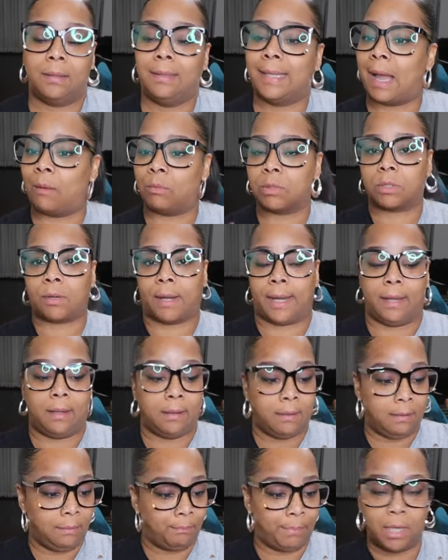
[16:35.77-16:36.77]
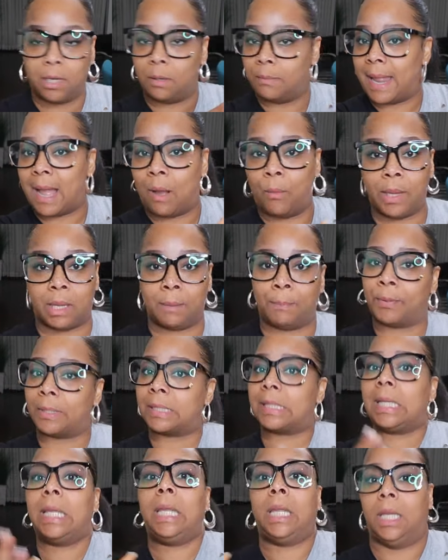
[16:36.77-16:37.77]
That was great. Boom, now we can
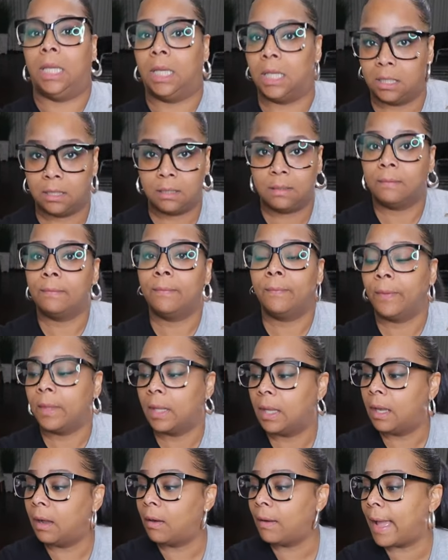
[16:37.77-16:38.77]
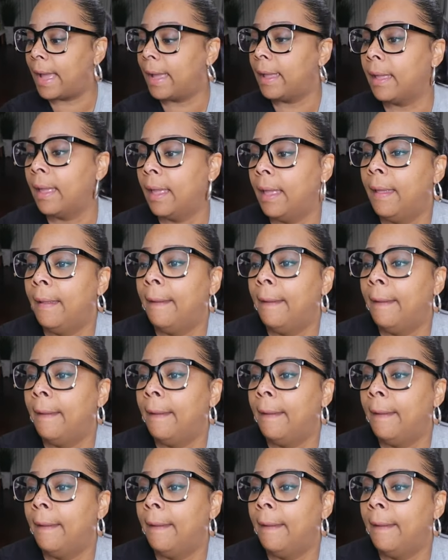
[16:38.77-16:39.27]
proceed. Okay?